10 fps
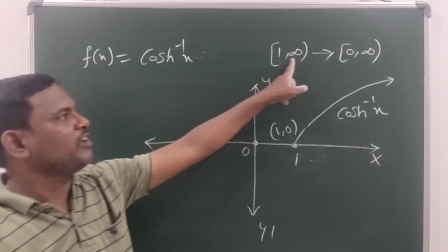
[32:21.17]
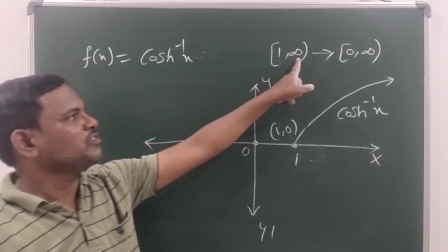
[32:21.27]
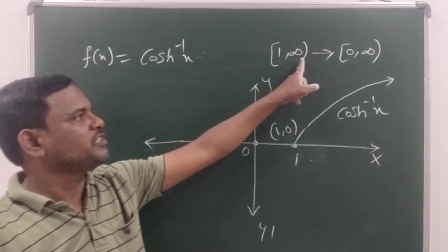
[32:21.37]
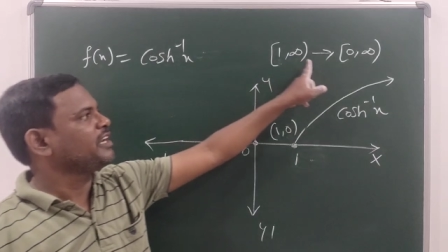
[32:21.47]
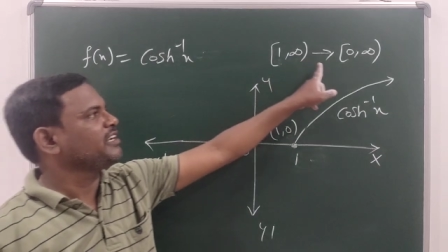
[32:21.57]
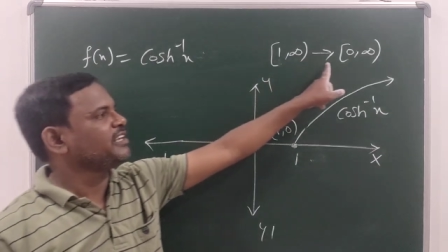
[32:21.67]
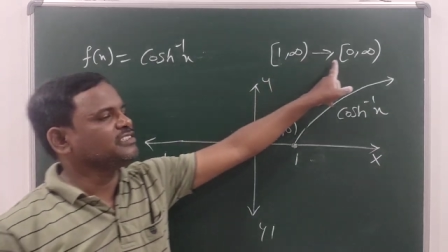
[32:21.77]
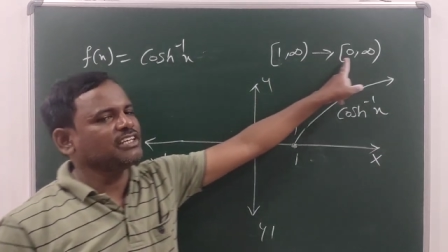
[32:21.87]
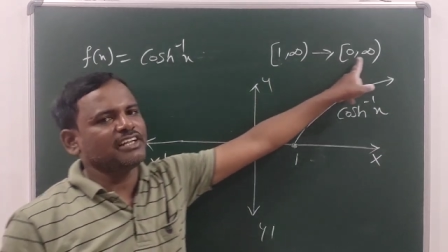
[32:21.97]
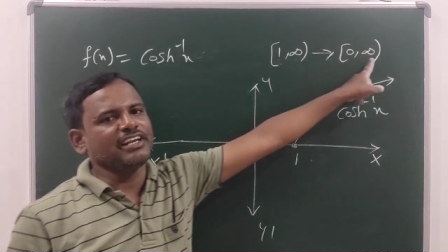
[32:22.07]
values are
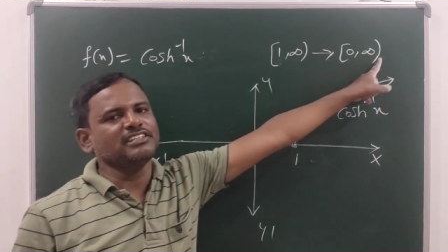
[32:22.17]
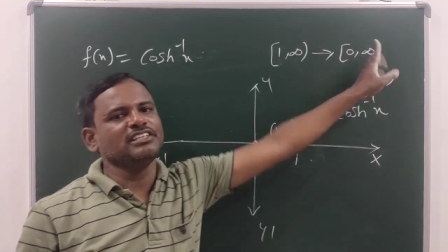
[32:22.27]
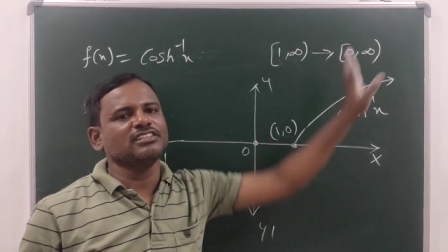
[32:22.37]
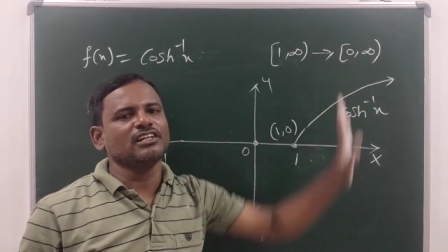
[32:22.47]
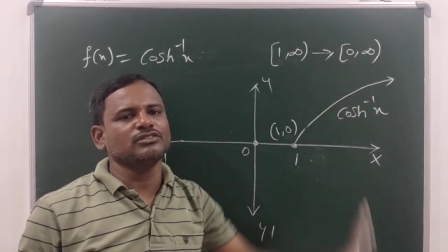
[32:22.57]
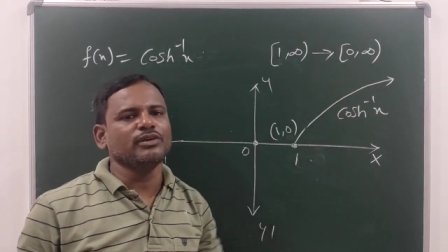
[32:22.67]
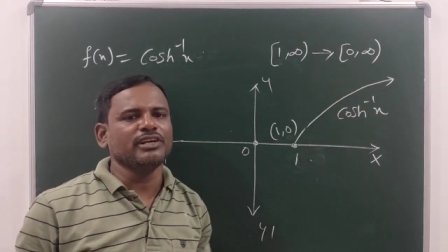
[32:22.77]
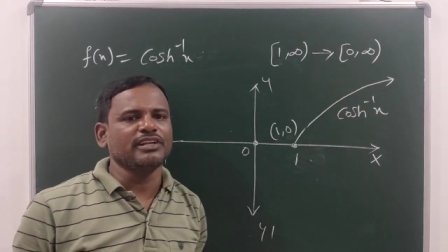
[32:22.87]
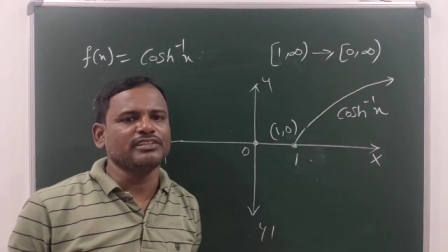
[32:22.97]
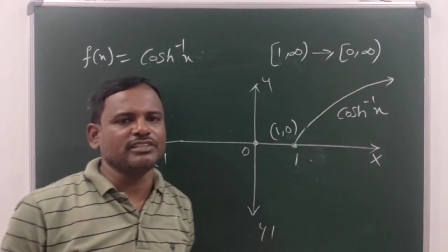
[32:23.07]
increasing, range is also
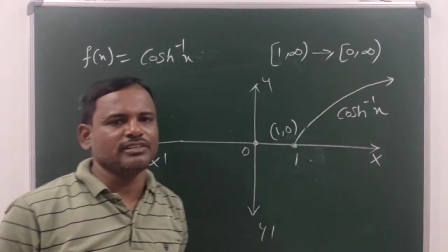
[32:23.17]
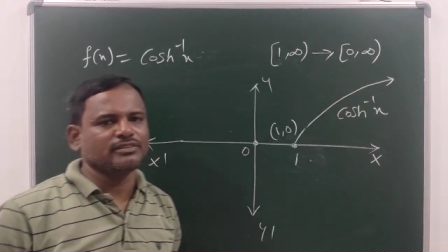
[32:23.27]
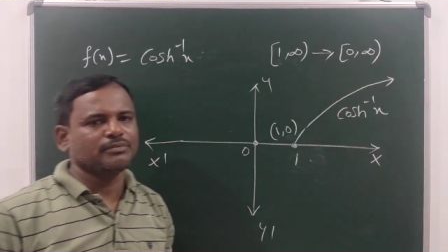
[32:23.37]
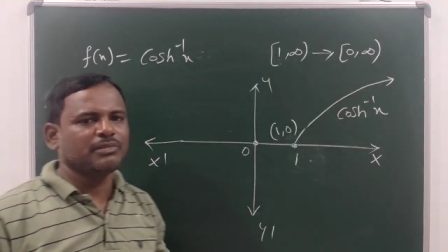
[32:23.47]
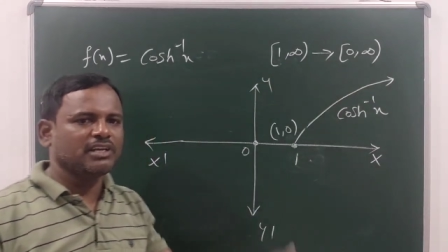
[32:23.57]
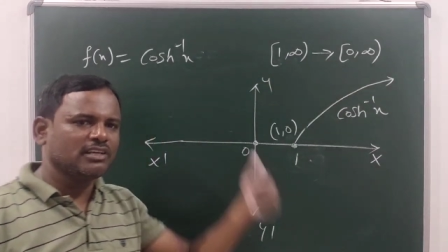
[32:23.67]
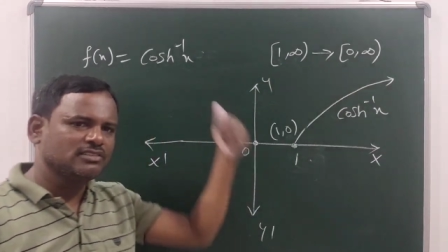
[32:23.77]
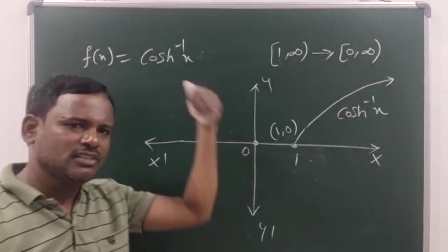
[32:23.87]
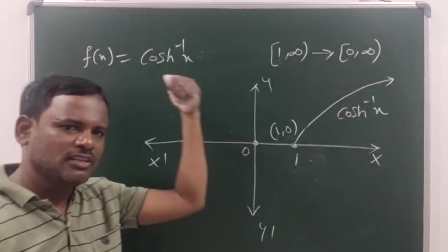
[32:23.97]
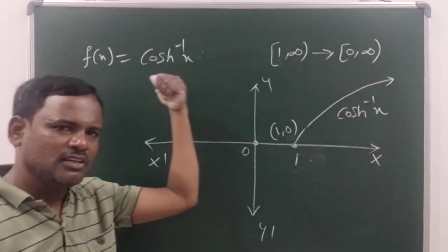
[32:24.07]
increasing,
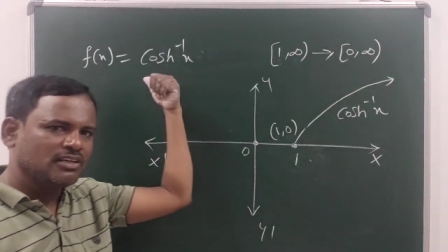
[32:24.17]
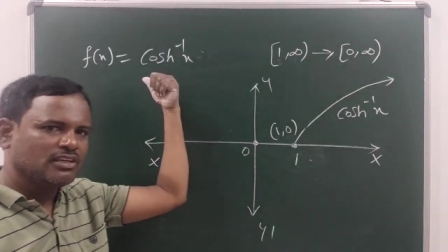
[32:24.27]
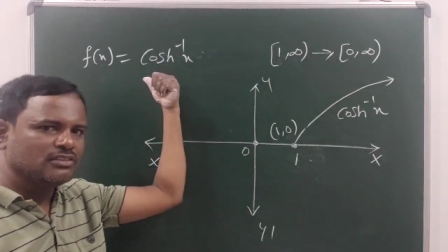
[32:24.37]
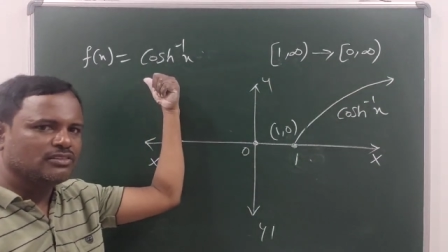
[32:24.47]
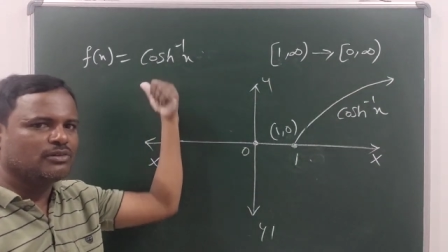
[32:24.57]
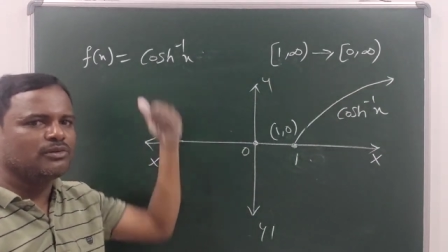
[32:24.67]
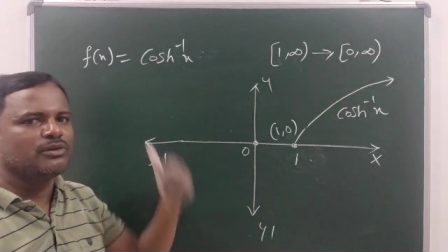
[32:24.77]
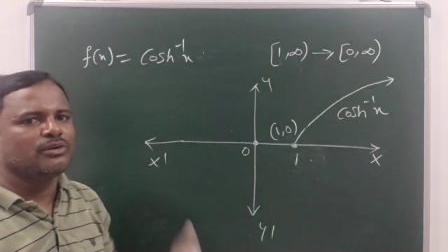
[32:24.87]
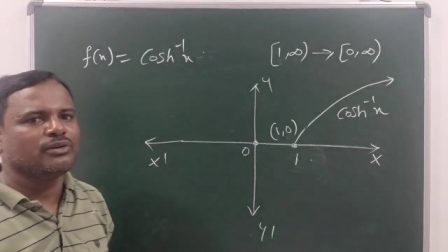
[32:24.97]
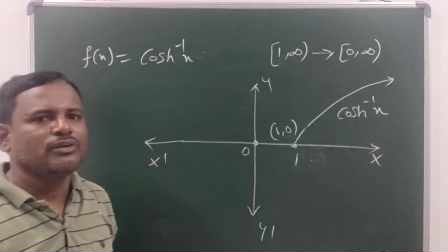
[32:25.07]
because
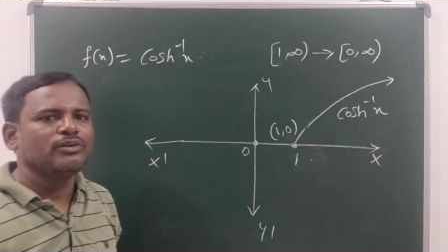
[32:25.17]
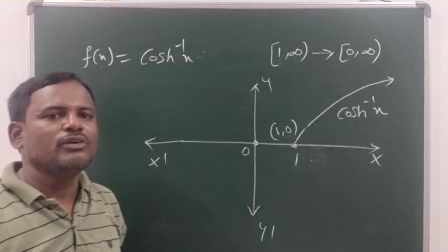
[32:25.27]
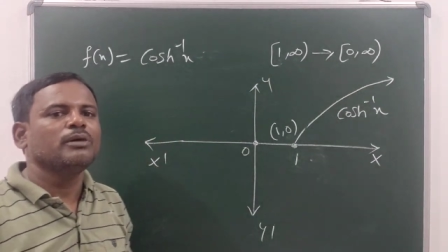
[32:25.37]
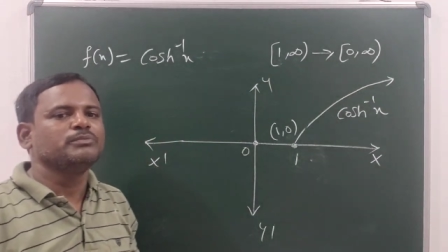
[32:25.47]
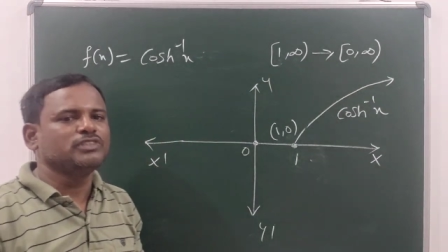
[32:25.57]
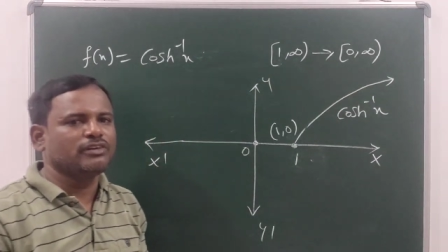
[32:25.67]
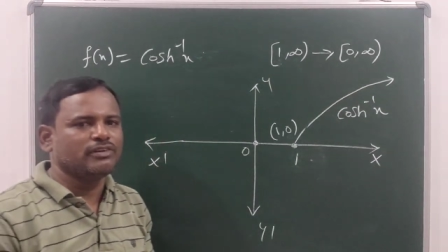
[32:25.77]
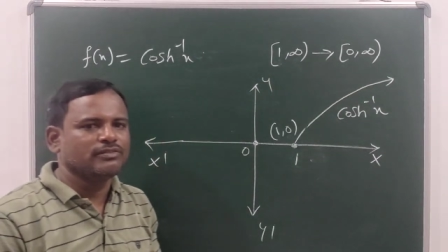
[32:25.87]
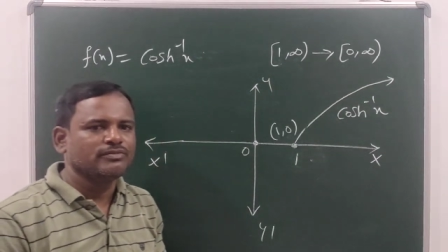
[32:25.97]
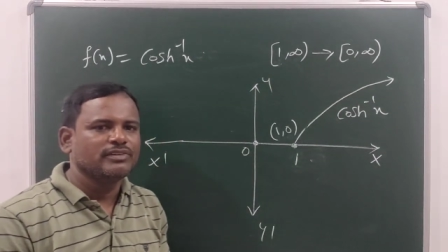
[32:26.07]
so you
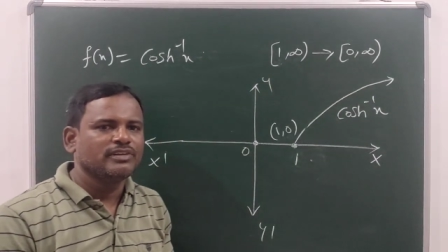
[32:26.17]
observed